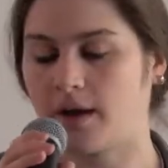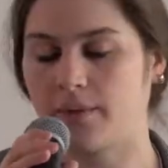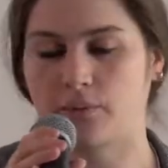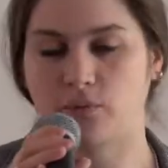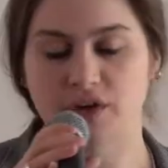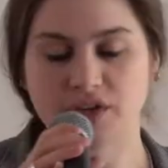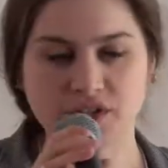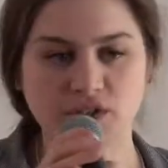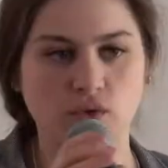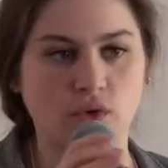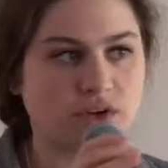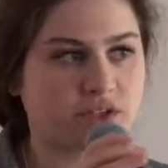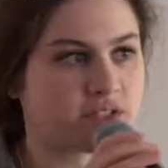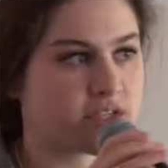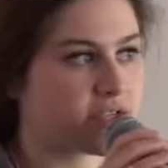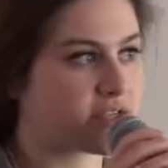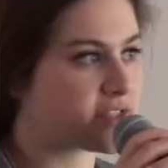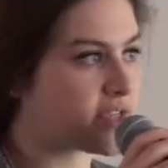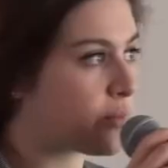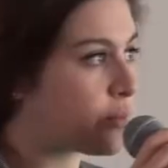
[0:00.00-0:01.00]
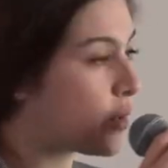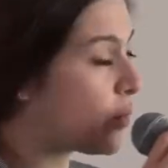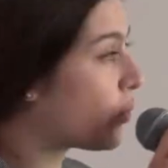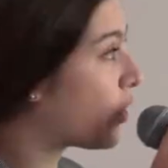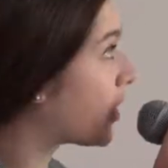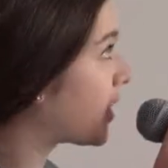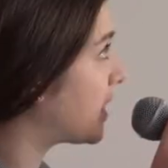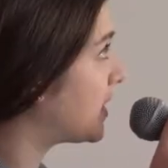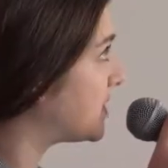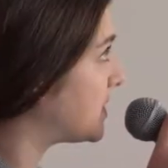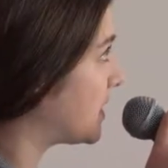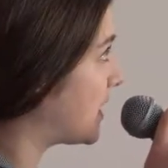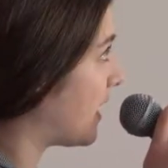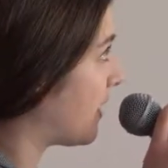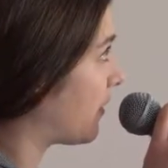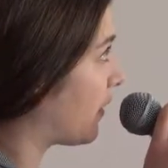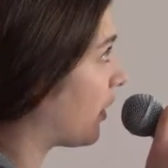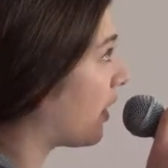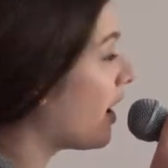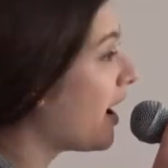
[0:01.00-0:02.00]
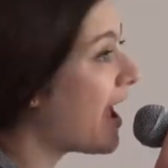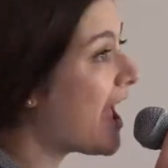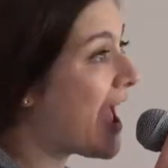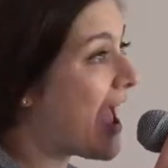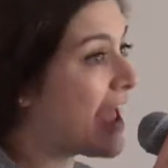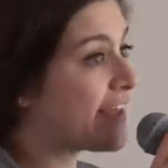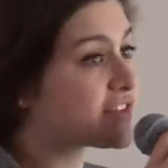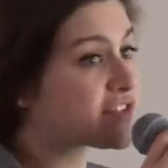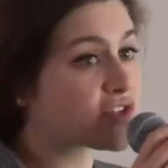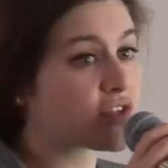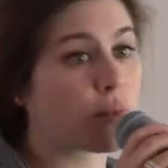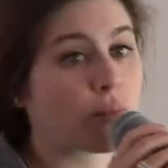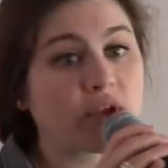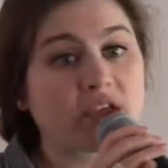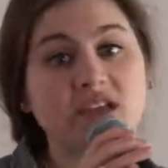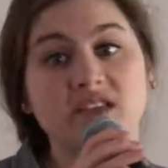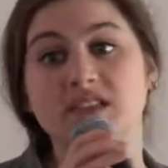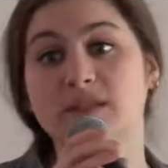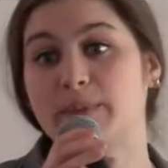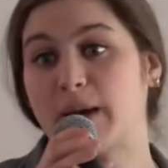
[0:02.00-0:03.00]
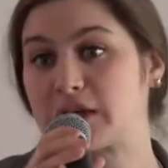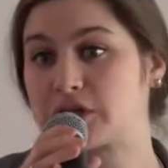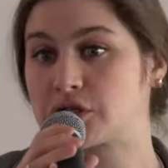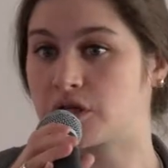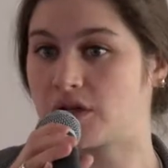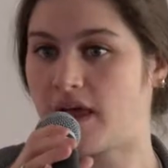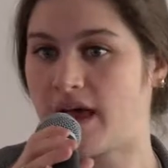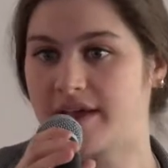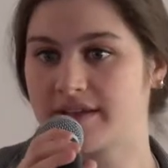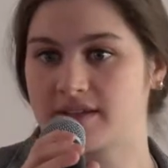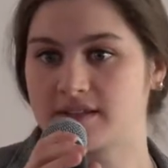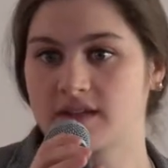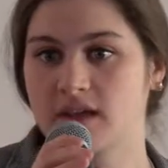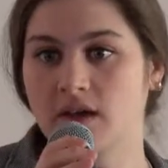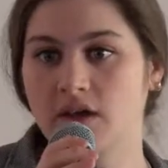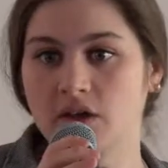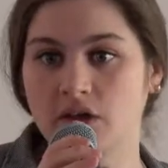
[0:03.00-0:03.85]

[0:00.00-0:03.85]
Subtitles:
resources, and we're working together, and so that we can specialize.